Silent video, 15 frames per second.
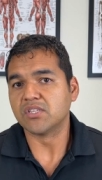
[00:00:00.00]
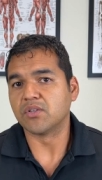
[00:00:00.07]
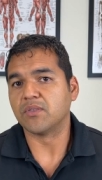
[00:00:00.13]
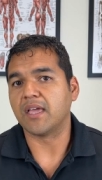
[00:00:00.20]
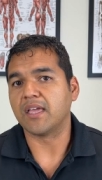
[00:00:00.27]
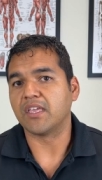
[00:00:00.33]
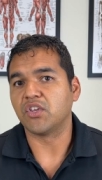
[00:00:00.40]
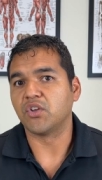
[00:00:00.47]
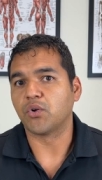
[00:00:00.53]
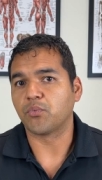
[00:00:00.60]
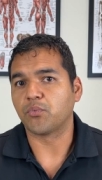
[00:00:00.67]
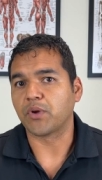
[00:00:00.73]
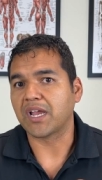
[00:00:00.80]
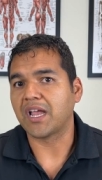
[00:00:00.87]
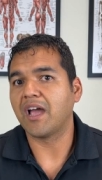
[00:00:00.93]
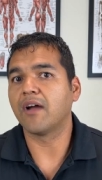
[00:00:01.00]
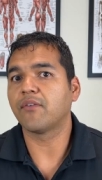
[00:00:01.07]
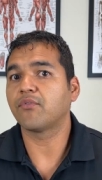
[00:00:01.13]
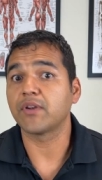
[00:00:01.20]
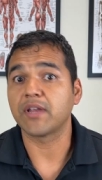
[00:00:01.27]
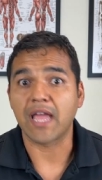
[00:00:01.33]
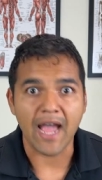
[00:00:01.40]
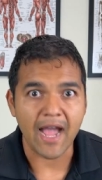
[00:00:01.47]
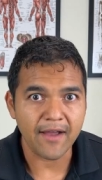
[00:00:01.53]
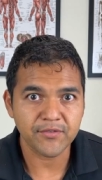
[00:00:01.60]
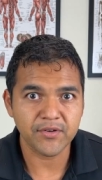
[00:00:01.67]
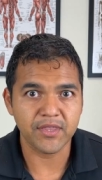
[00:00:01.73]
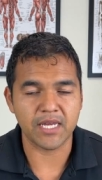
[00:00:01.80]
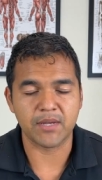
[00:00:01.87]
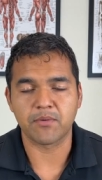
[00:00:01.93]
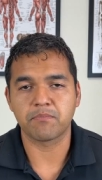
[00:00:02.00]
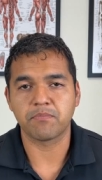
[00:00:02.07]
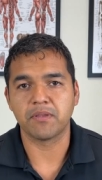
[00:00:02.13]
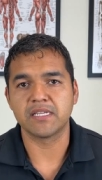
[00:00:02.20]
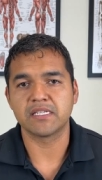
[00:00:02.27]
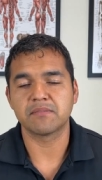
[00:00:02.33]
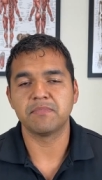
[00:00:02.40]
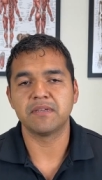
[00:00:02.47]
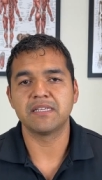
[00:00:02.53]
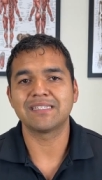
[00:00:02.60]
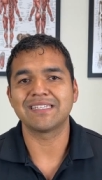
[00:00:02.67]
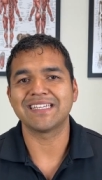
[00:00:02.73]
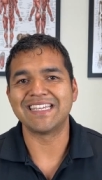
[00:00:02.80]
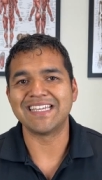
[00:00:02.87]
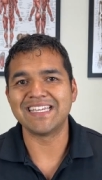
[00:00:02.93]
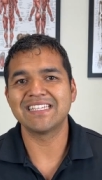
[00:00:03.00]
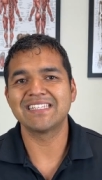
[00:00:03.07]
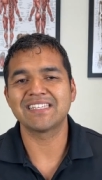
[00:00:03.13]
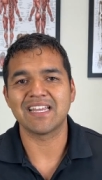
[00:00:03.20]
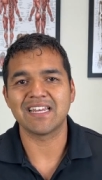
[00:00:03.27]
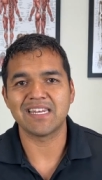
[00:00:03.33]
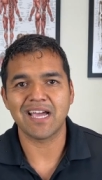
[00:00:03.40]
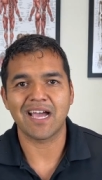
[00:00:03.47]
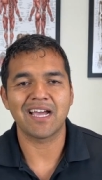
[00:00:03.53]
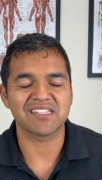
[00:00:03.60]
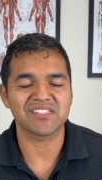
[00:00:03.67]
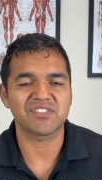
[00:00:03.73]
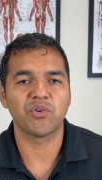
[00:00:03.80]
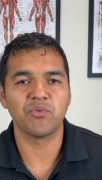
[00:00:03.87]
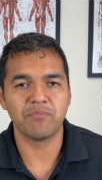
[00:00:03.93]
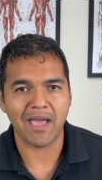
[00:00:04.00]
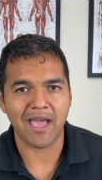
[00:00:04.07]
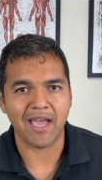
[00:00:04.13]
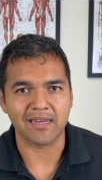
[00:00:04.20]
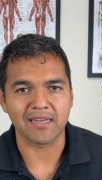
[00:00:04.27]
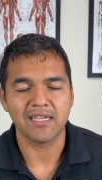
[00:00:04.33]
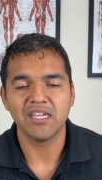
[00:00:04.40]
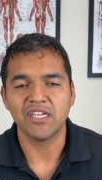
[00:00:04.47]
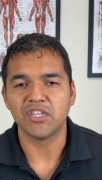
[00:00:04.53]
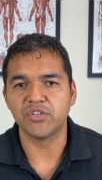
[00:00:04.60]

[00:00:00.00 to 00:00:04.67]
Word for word: so that your recovery after the knee replacement is not so bad.